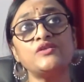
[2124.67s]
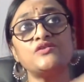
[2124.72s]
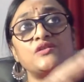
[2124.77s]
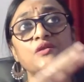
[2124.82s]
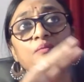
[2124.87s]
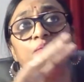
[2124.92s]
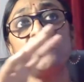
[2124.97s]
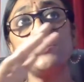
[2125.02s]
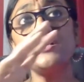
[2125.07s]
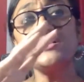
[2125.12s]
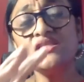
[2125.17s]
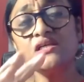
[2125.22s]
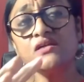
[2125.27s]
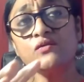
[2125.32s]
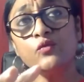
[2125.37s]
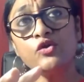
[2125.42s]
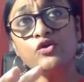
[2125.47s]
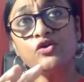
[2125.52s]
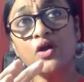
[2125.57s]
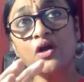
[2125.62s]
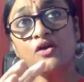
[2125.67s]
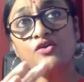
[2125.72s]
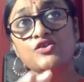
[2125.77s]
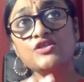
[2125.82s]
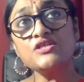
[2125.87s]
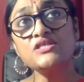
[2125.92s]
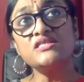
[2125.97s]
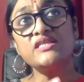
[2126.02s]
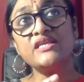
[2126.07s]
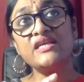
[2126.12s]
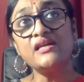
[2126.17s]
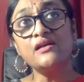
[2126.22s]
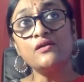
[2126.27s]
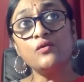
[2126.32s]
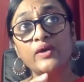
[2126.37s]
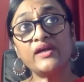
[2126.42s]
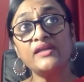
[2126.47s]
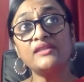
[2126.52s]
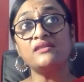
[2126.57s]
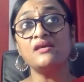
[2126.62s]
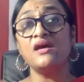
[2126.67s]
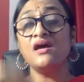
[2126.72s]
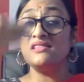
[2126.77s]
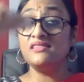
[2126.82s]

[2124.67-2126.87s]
so the person would not just deal with